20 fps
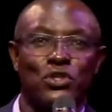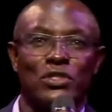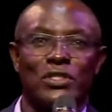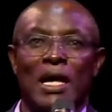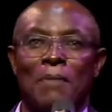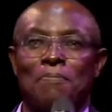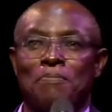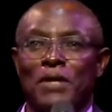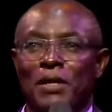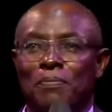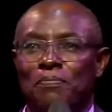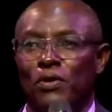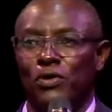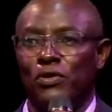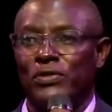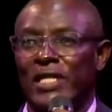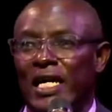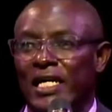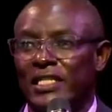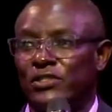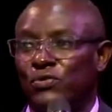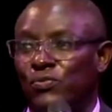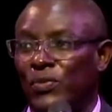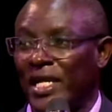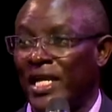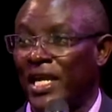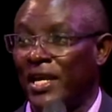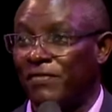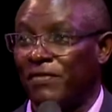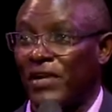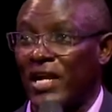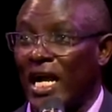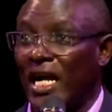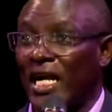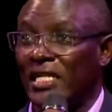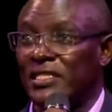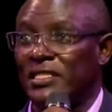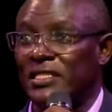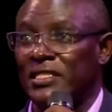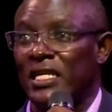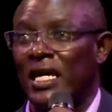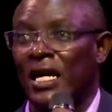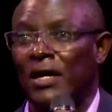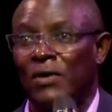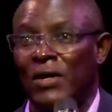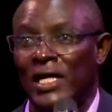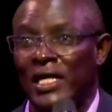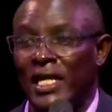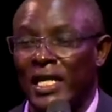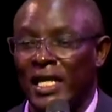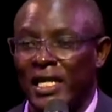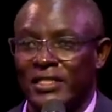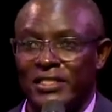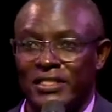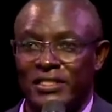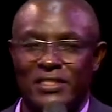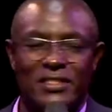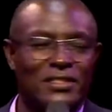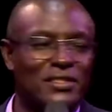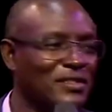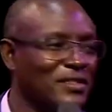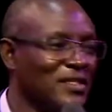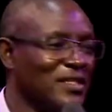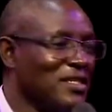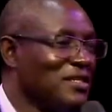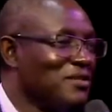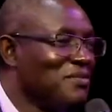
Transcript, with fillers: so there are people that we gave cards, our guests,